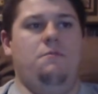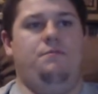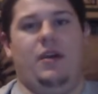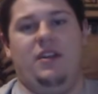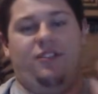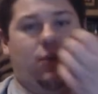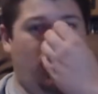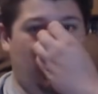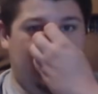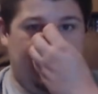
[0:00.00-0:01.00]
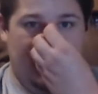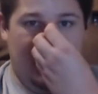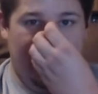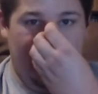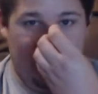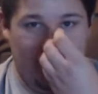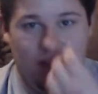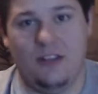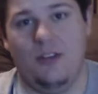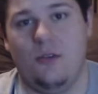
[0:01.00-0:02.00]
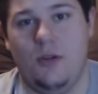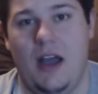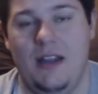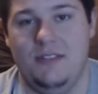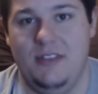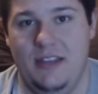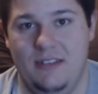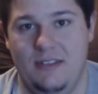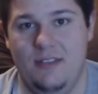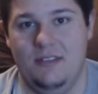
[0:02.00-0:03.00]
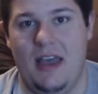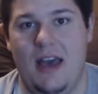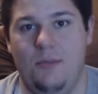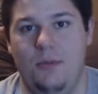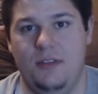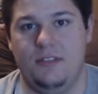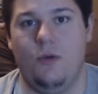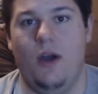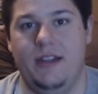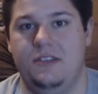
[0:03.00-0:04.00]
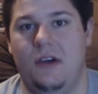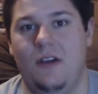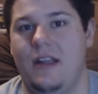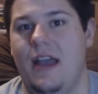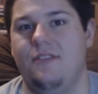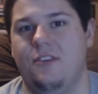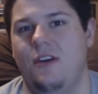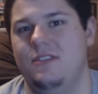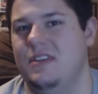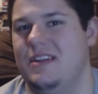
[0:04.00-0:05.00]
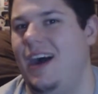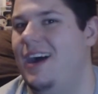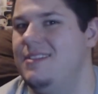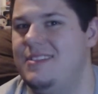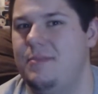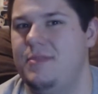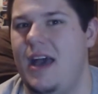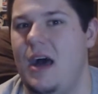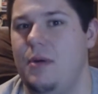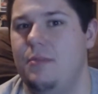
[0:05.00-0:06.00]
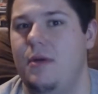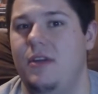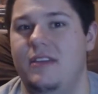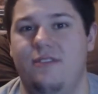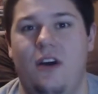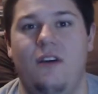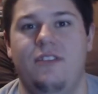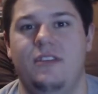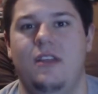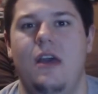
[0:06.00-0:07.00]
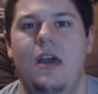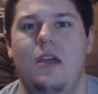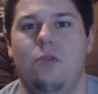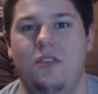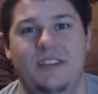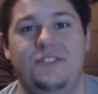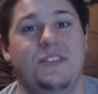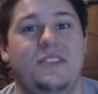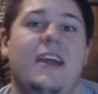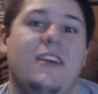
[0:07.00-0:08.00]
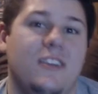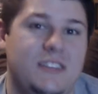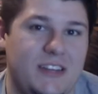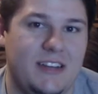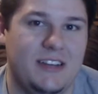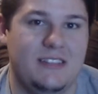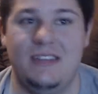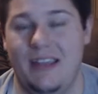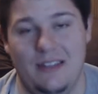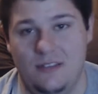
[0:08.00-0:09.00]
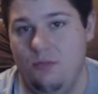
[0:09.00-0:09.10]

But of course, even the lyrical content of this album is quite dark. After all, it's a concept album involving religious heretics, hence